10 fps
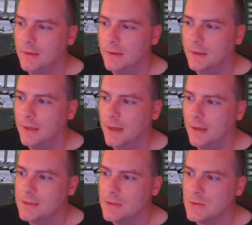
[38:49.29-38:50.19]
Okay,
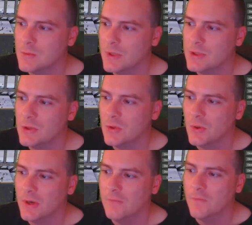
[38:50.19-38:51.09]
so it's 1, 2,
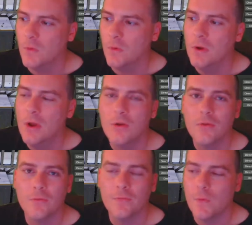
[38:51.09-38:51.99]
3, 4, the
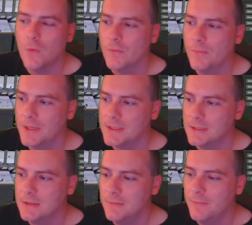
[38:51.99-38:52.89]
4th button.